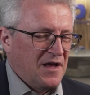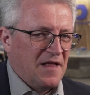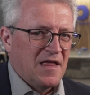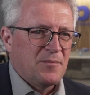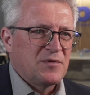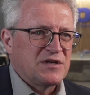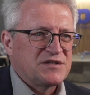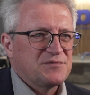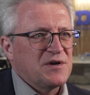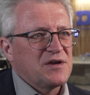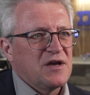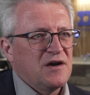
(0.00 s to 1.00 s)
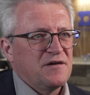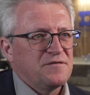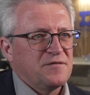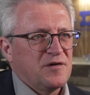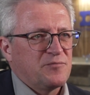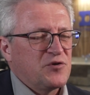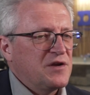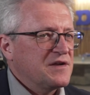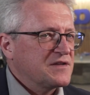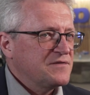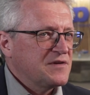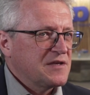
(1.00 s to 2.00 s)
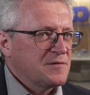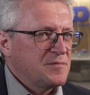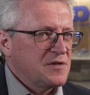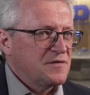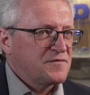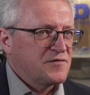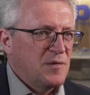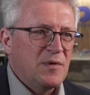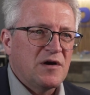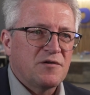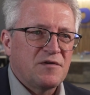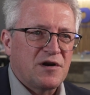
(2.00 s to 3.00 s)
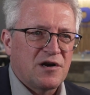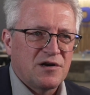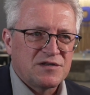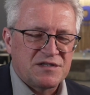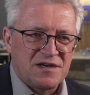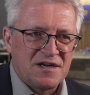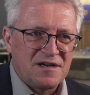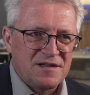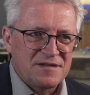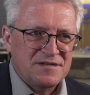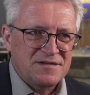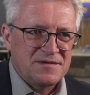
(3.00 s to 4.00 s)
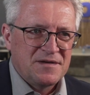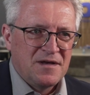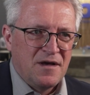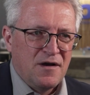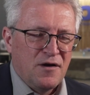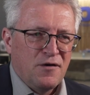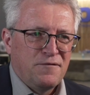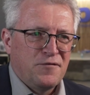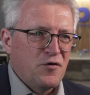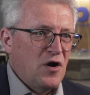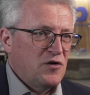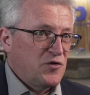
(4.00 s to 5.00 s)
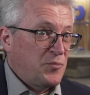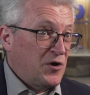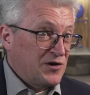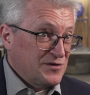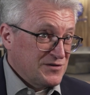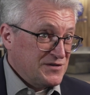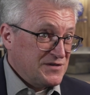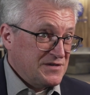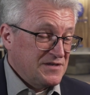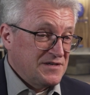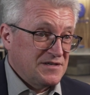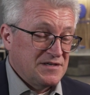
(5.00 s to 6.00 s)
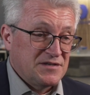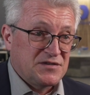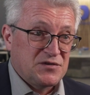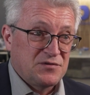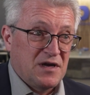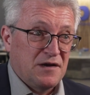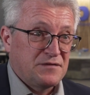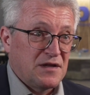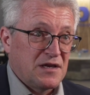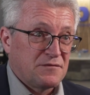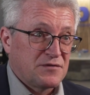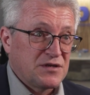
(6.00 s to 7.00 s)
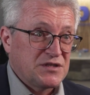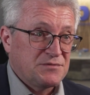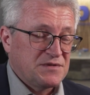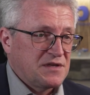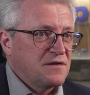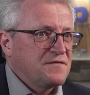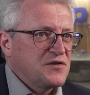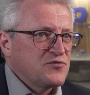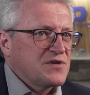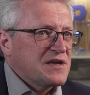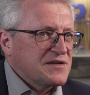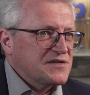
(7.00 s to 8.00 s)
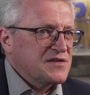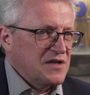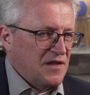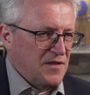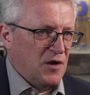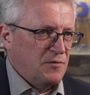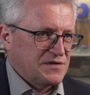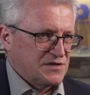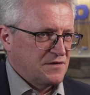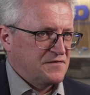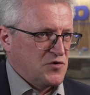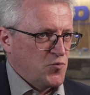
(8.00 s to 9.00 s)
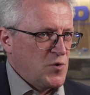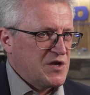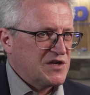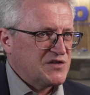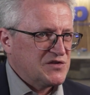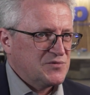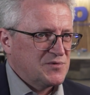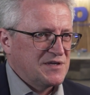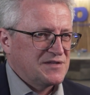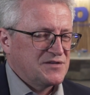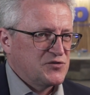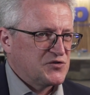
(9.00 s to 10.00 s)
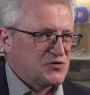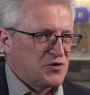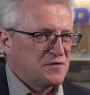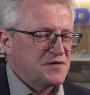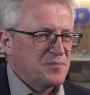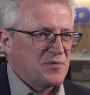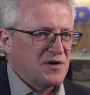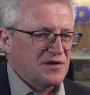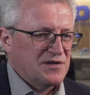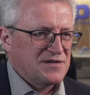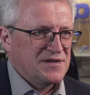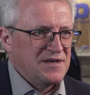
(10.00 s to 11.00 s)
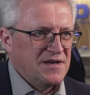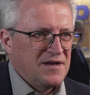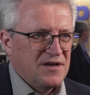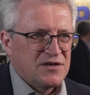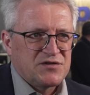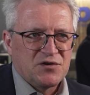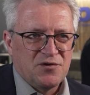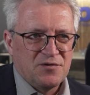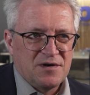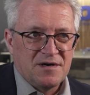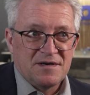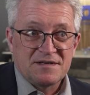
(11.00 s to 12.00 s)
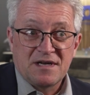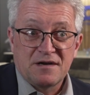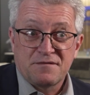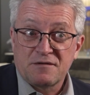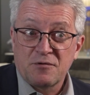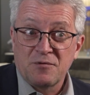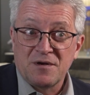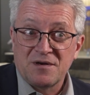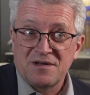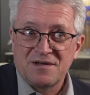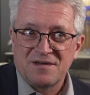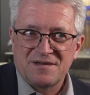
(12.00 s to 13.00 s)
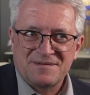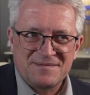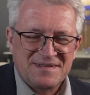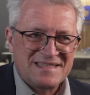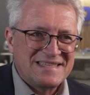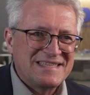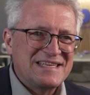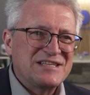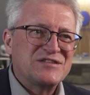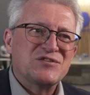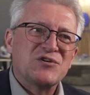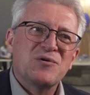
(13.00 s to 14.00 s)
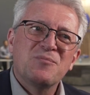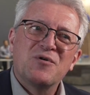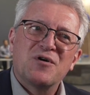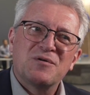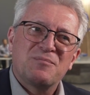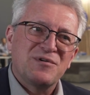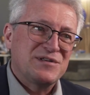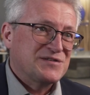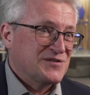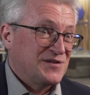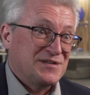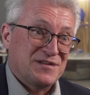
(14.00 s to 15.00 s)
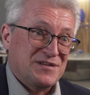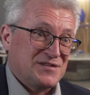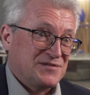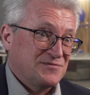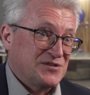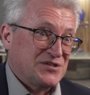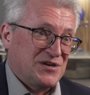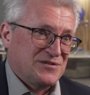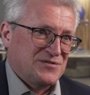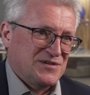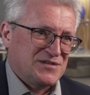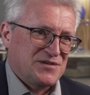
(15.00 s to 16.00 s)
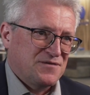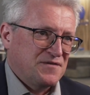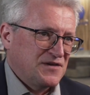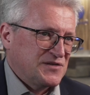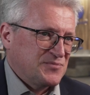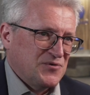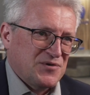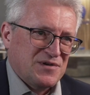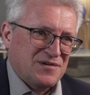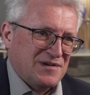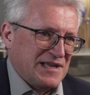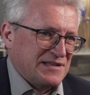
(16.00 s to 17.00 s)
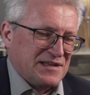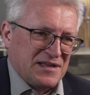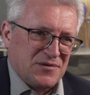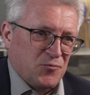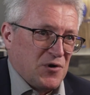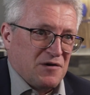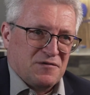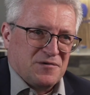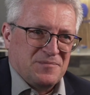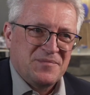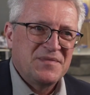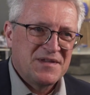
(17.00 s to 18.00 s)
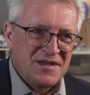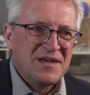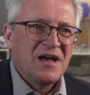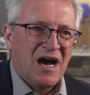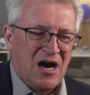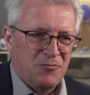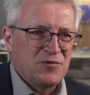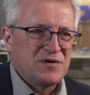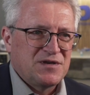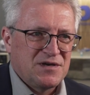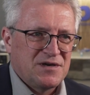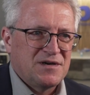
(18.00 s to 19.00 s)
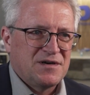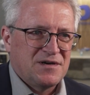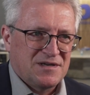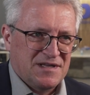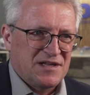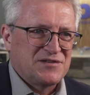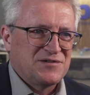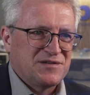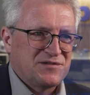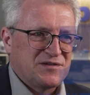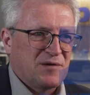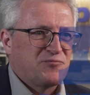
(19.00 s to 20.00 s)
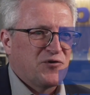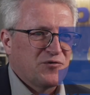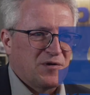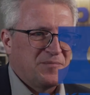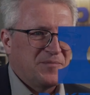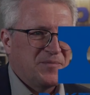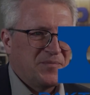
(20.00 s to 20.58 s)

That means we're going to have a product available from our warehouse in Ireland for our partners. So you have deliveries within a few days and not within a few weeks, right, to serve that market. So if everyone needs to know more, please contact us. Reach out to us on Facebook, LinkedIn, wherever, and we get you into that program.